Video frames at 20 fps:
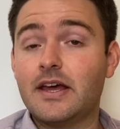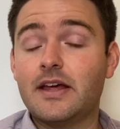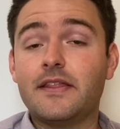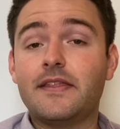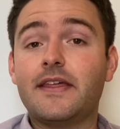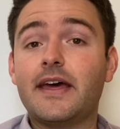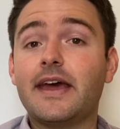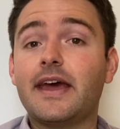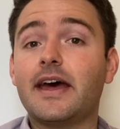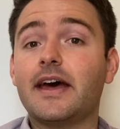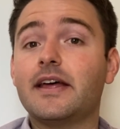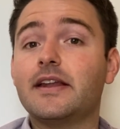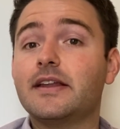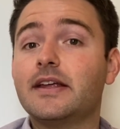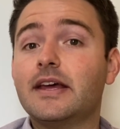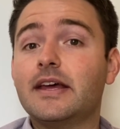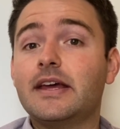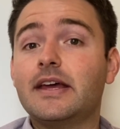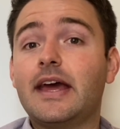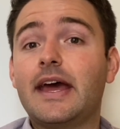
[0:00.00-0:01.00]
They
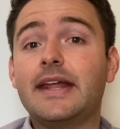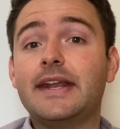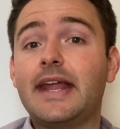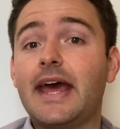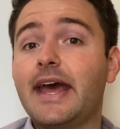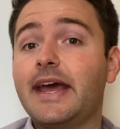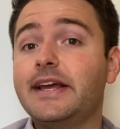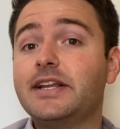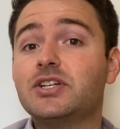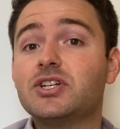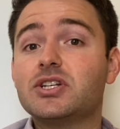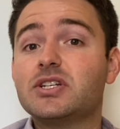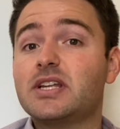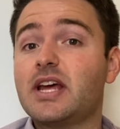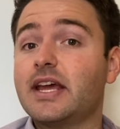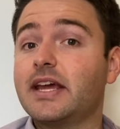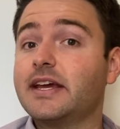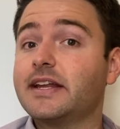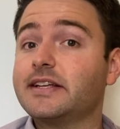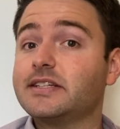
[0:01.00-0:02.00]
had an agent
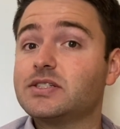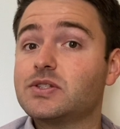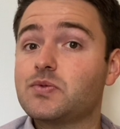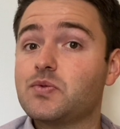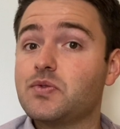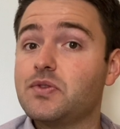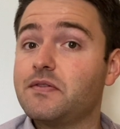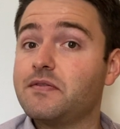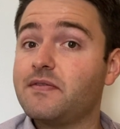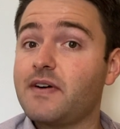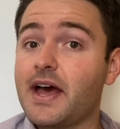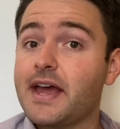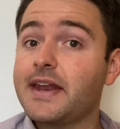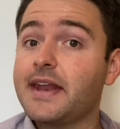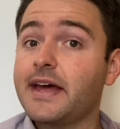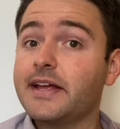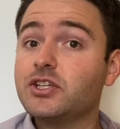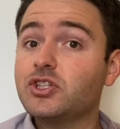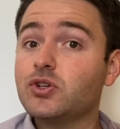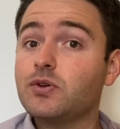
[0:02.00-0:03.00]
taking us through the
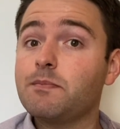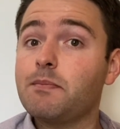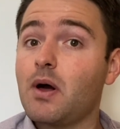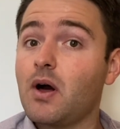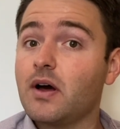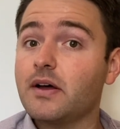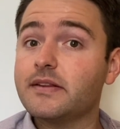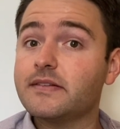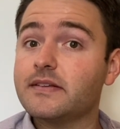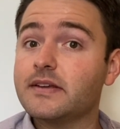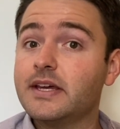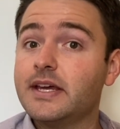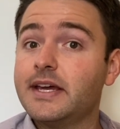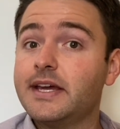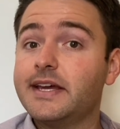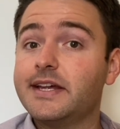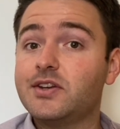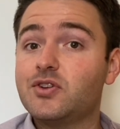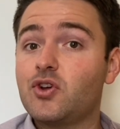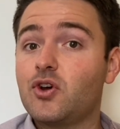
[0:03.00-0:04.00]
financial part
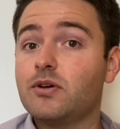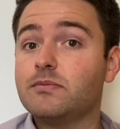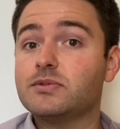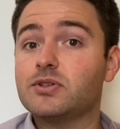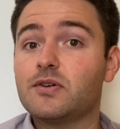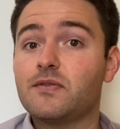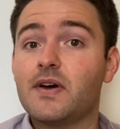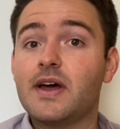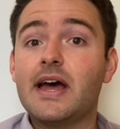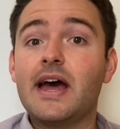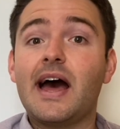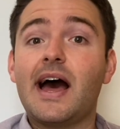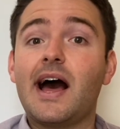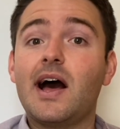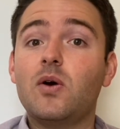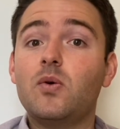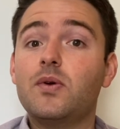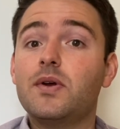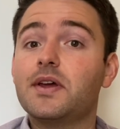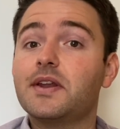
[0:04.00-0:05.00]
in terms of
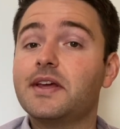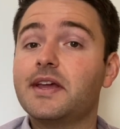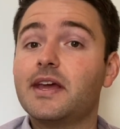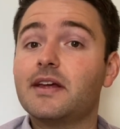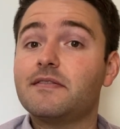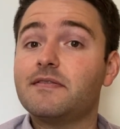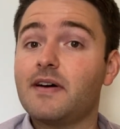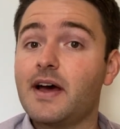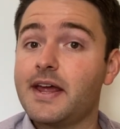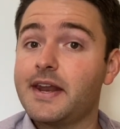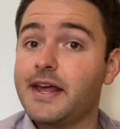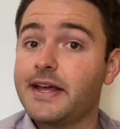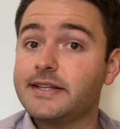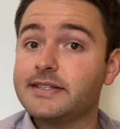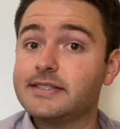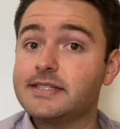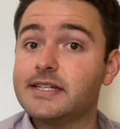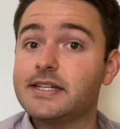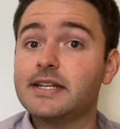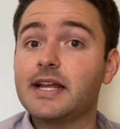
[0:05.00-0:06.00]
how we're going to get
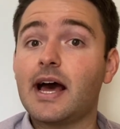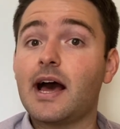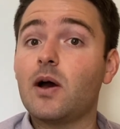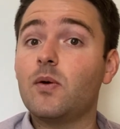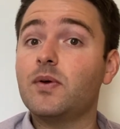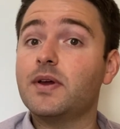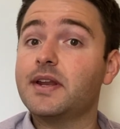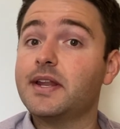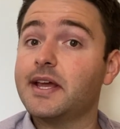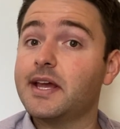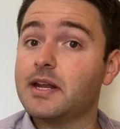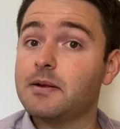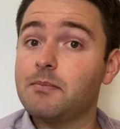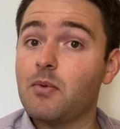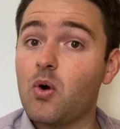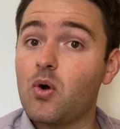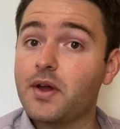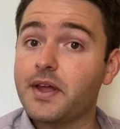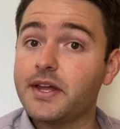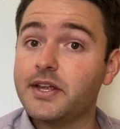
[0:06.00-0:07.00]
financing, how we're going to get a
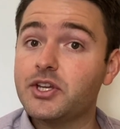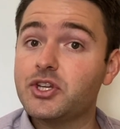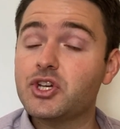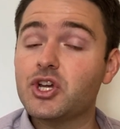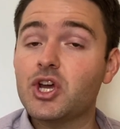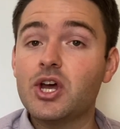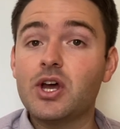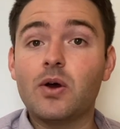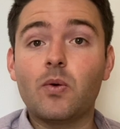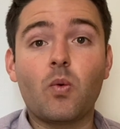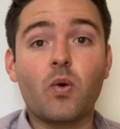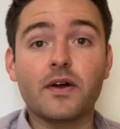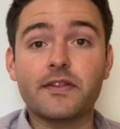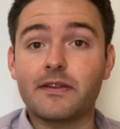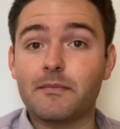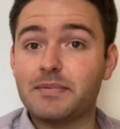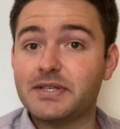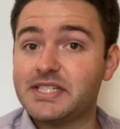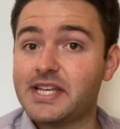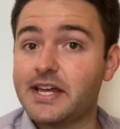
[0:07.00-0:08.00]
mortgage, what the
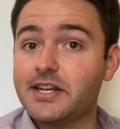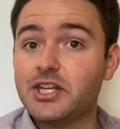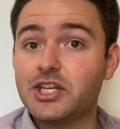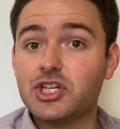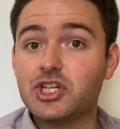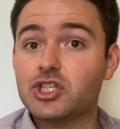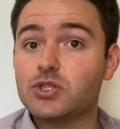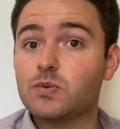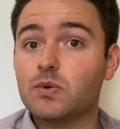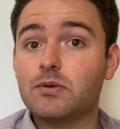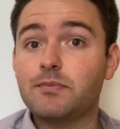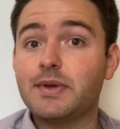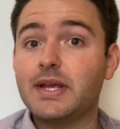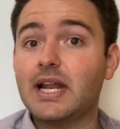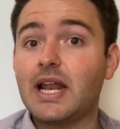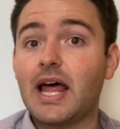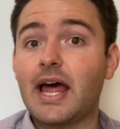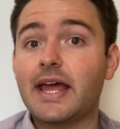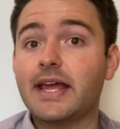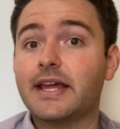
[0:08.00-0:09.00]
percentages will be
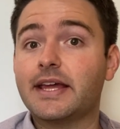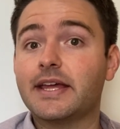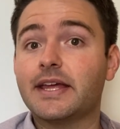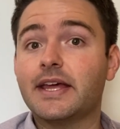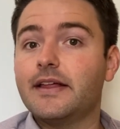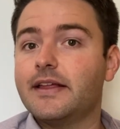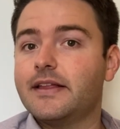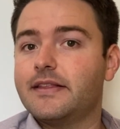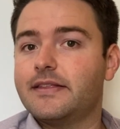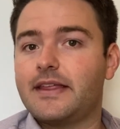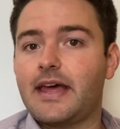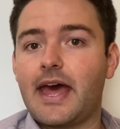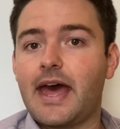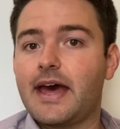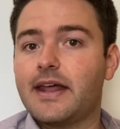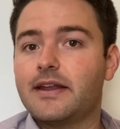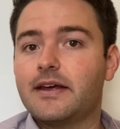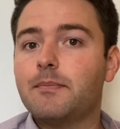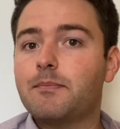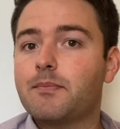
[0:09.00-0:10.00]
like. They had
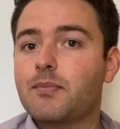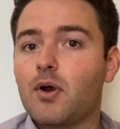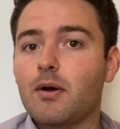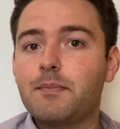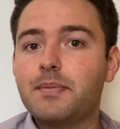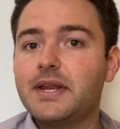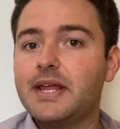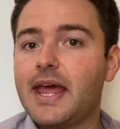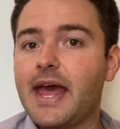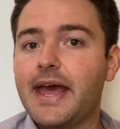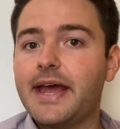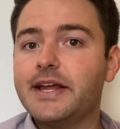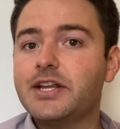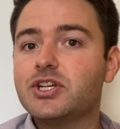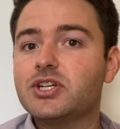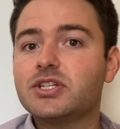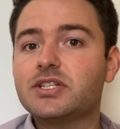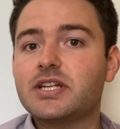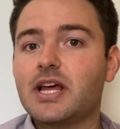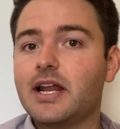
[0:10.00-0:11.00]
a property
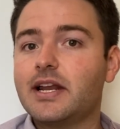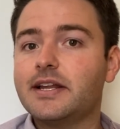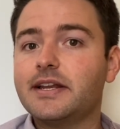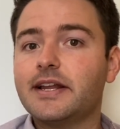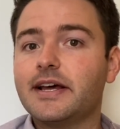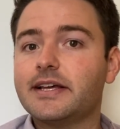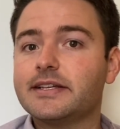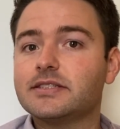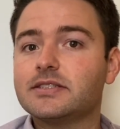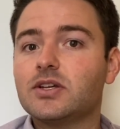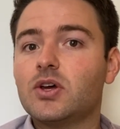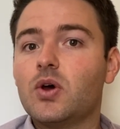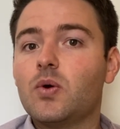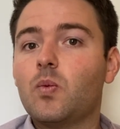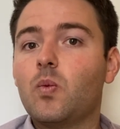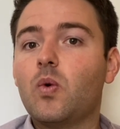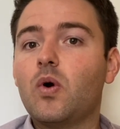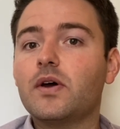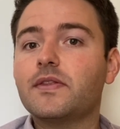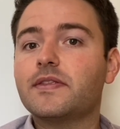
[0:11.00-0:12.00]
agent telling us
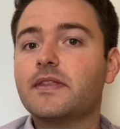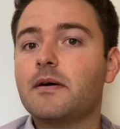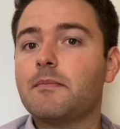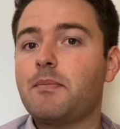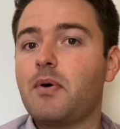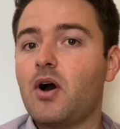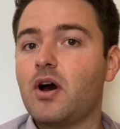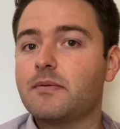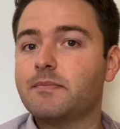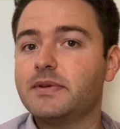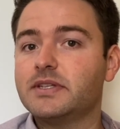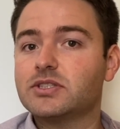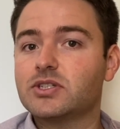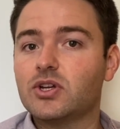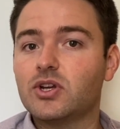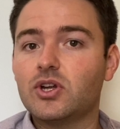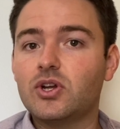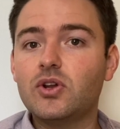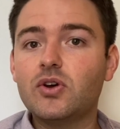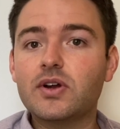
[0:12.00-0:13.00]
what the apartment's going
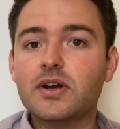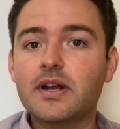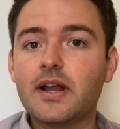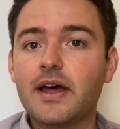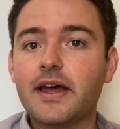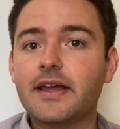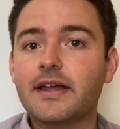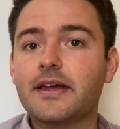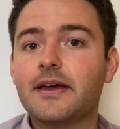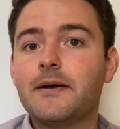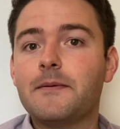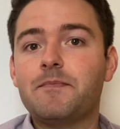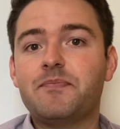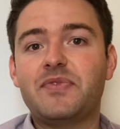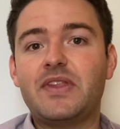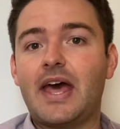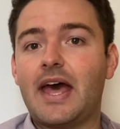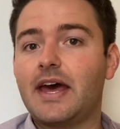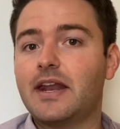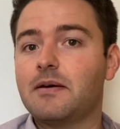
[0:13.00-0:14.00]
to look like.
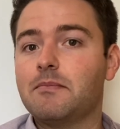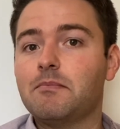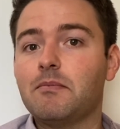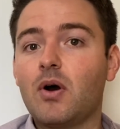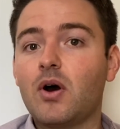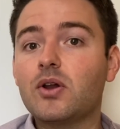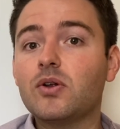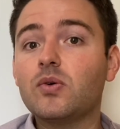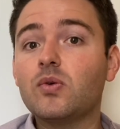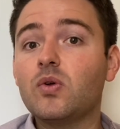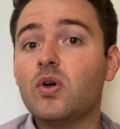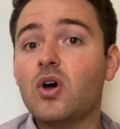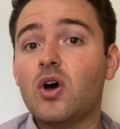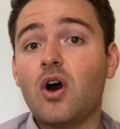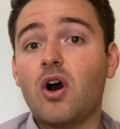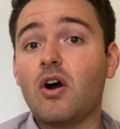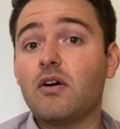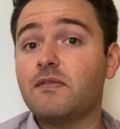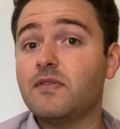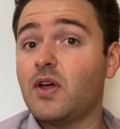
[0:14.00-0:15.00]
They had a model
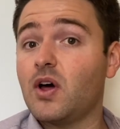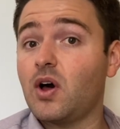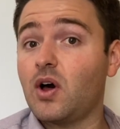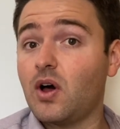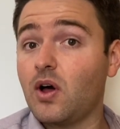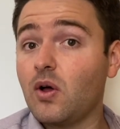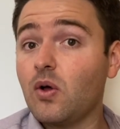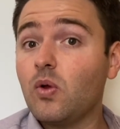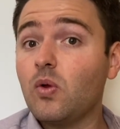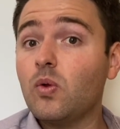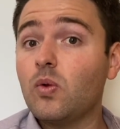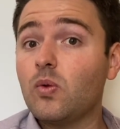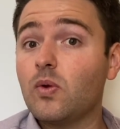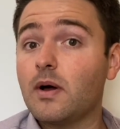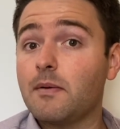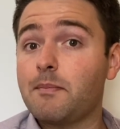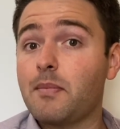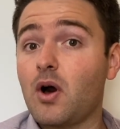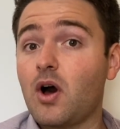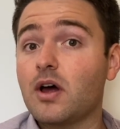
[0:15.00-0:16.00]
of the whole
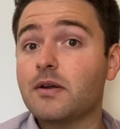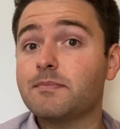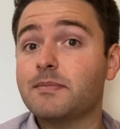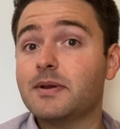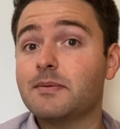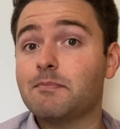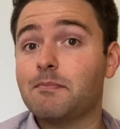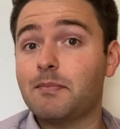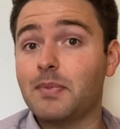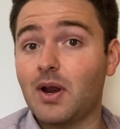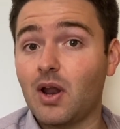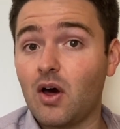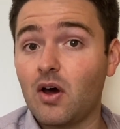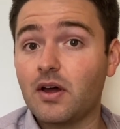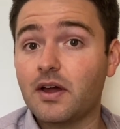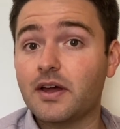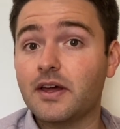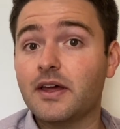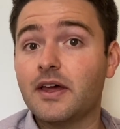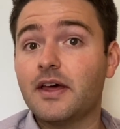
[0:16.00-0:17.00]
apartment
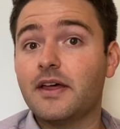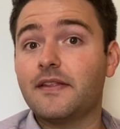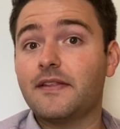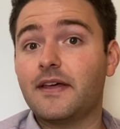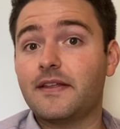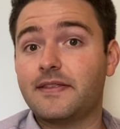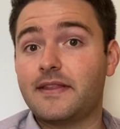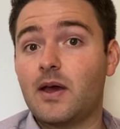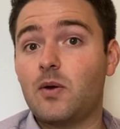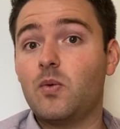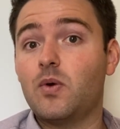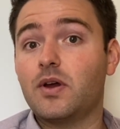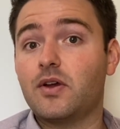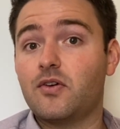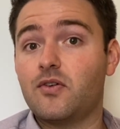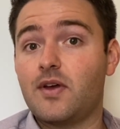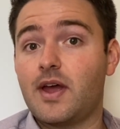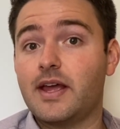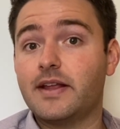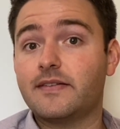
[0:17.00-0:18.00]
block that they were
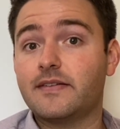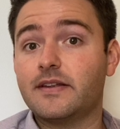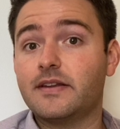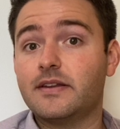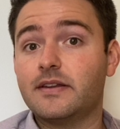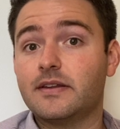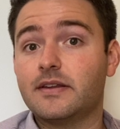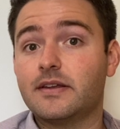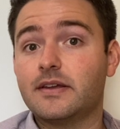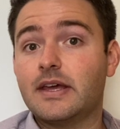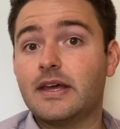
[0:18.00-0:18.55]
creating.